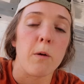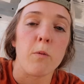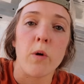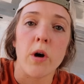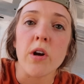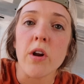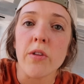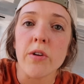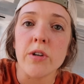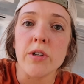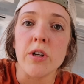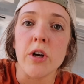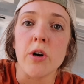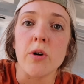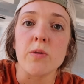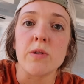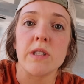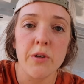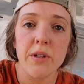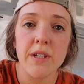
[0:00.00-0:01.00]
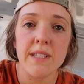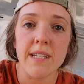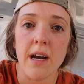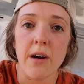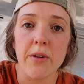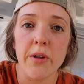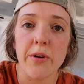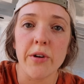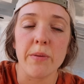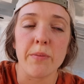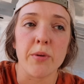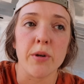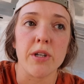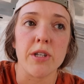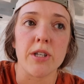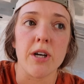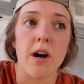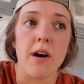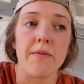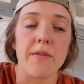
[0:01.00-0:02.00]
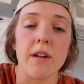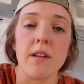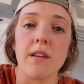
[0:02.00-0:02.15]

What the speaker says: One other note, you can download and print off